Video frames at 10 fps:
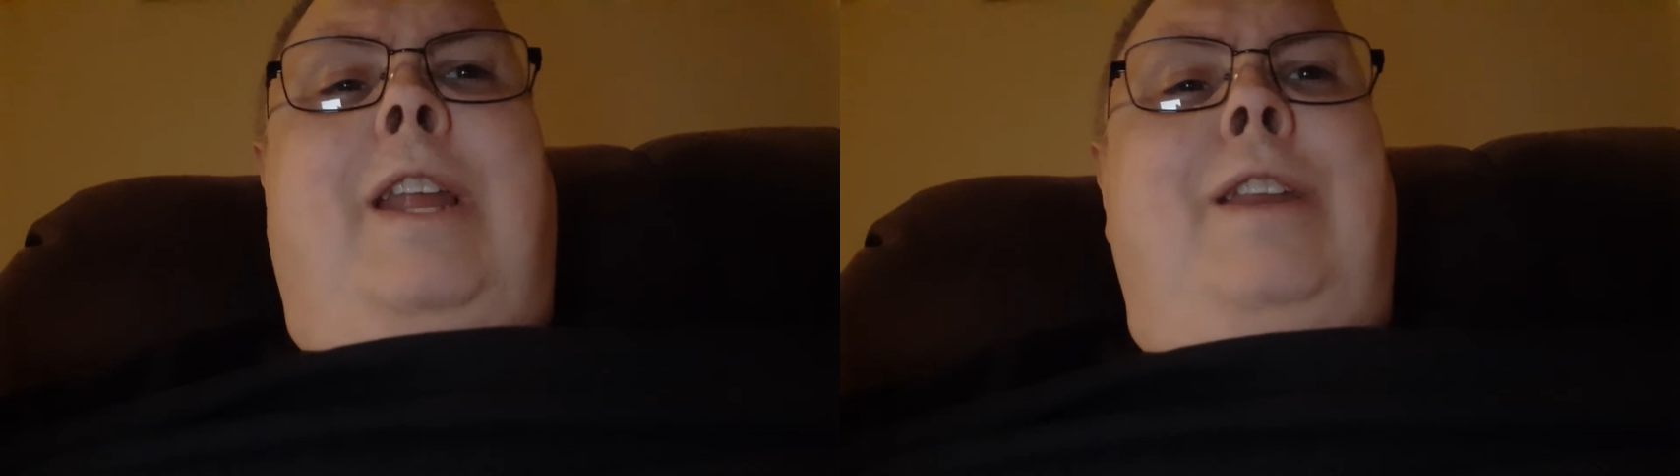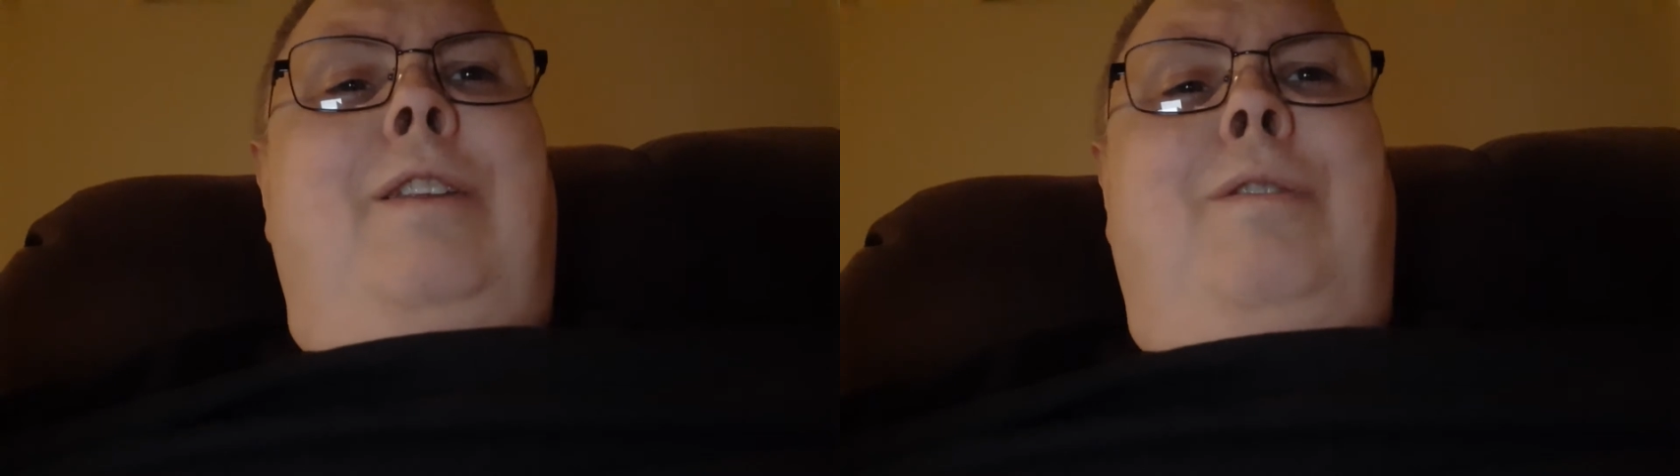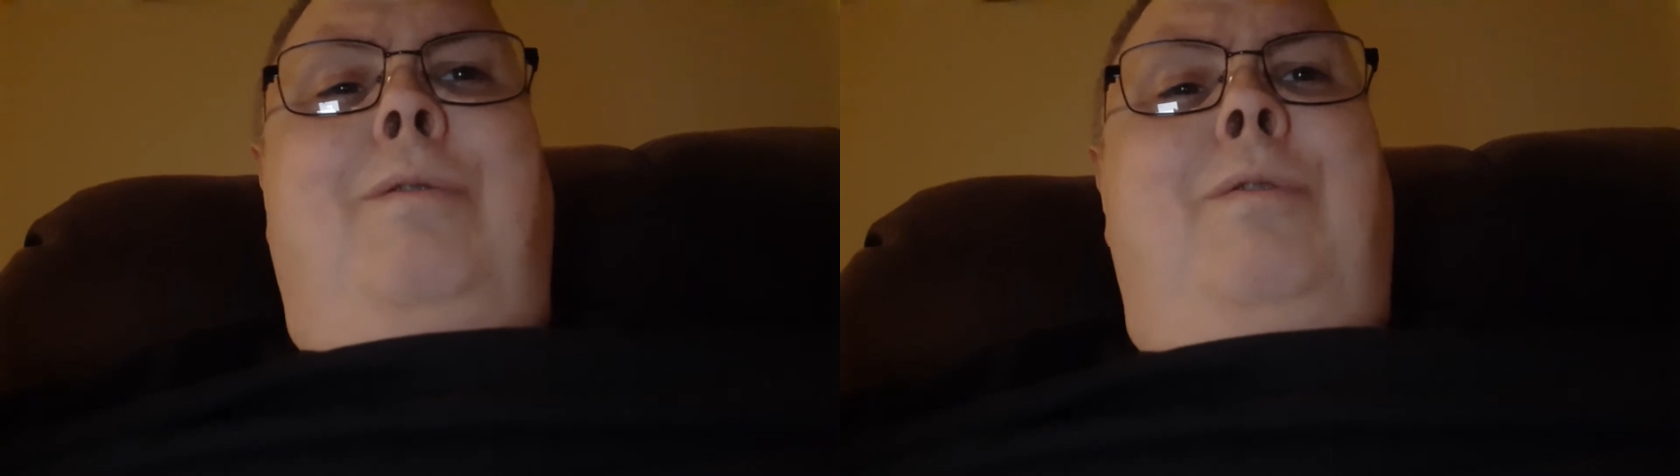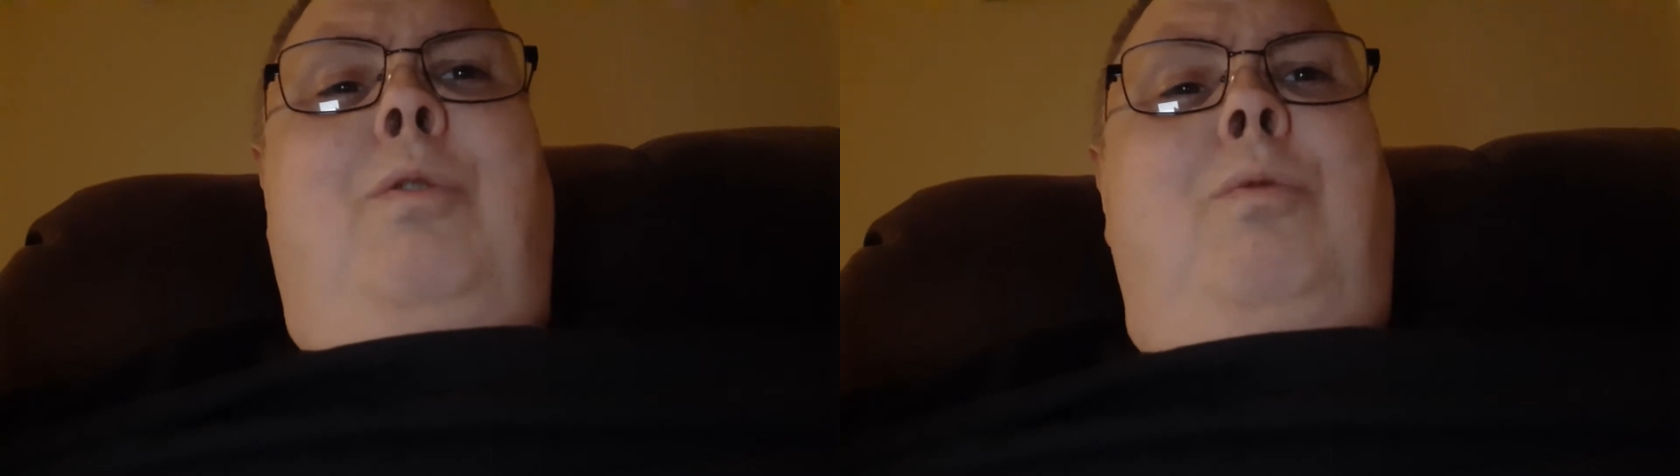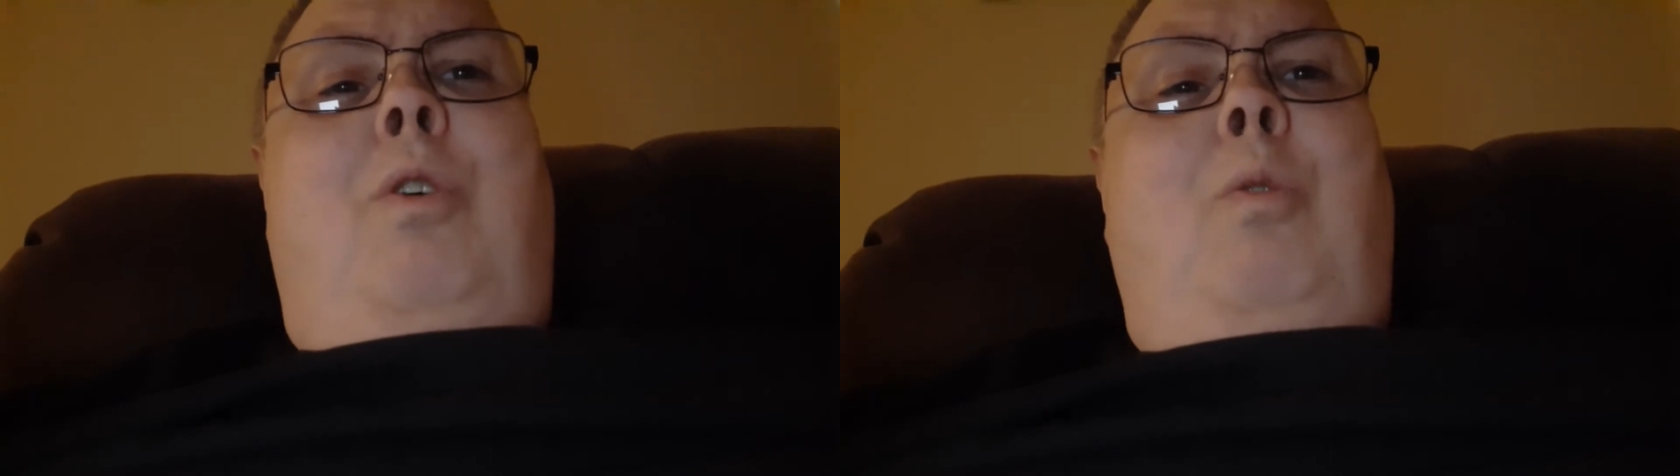I
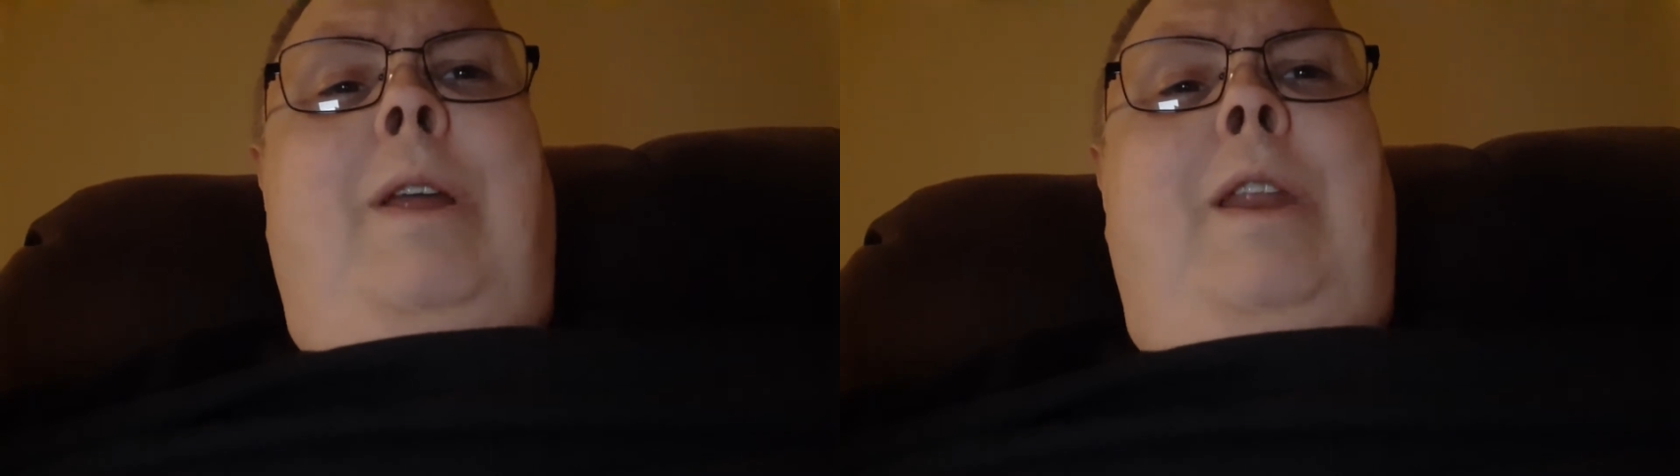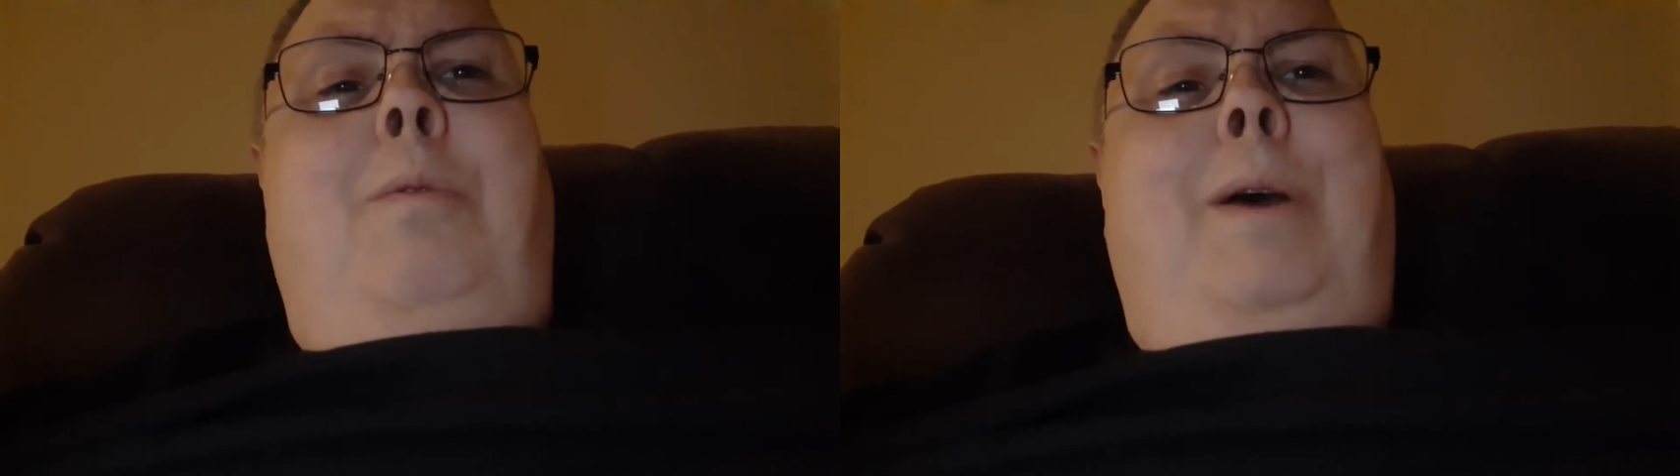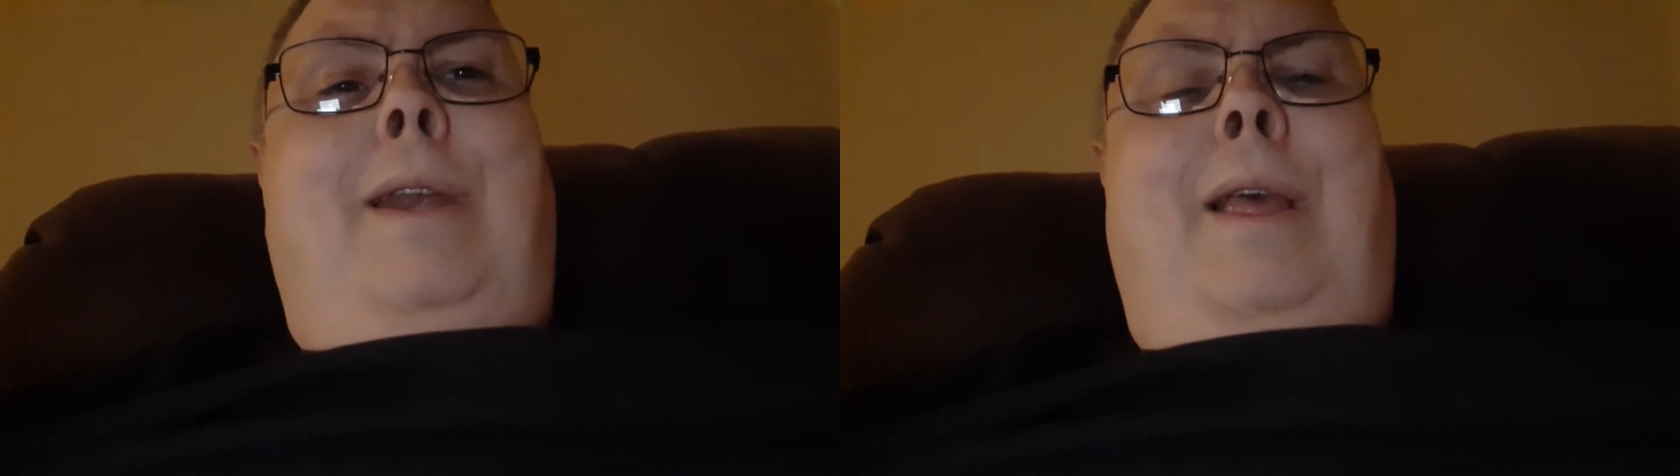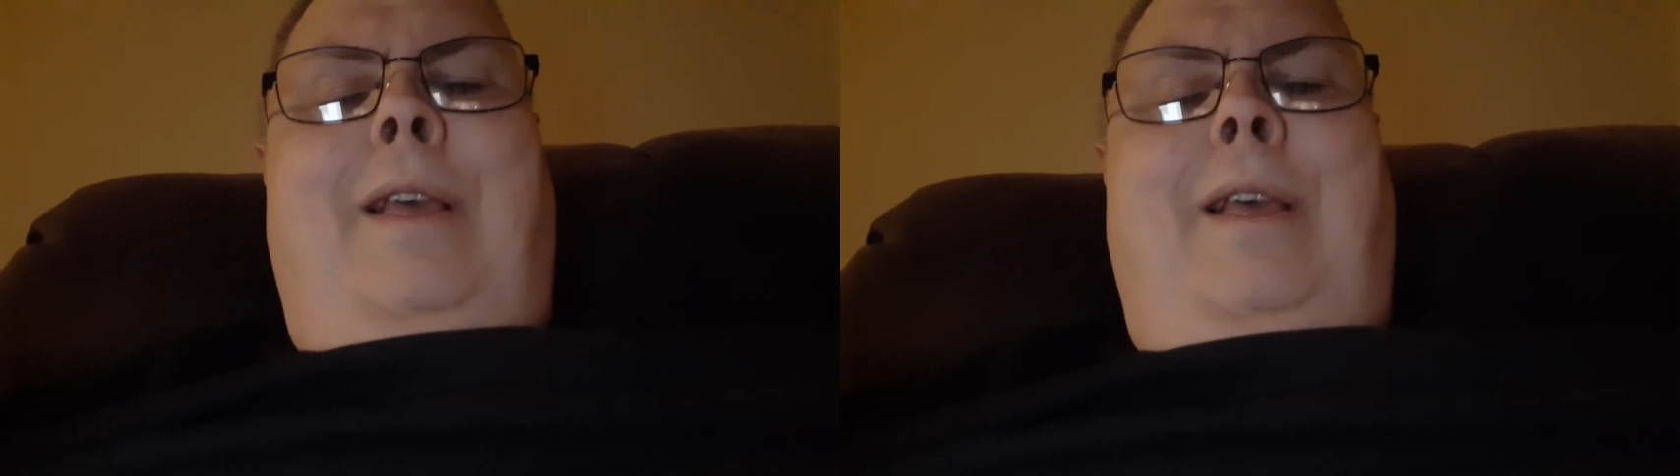don't know anyone,